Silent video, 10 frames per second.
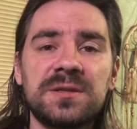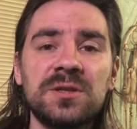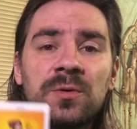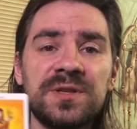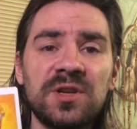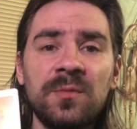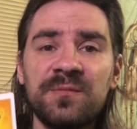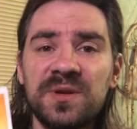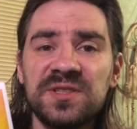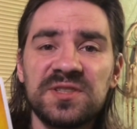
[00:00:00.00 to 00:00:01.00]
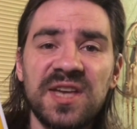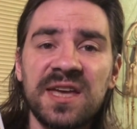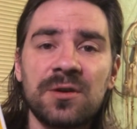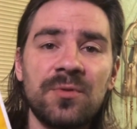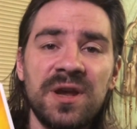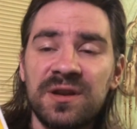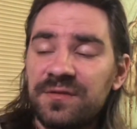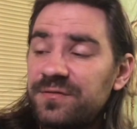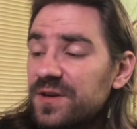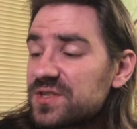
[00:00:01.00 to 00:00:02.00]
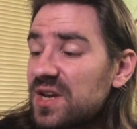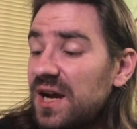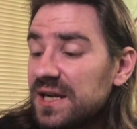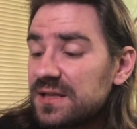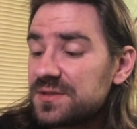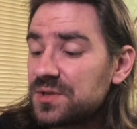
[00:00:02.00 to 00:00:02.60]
So in terms of business and career, the first card is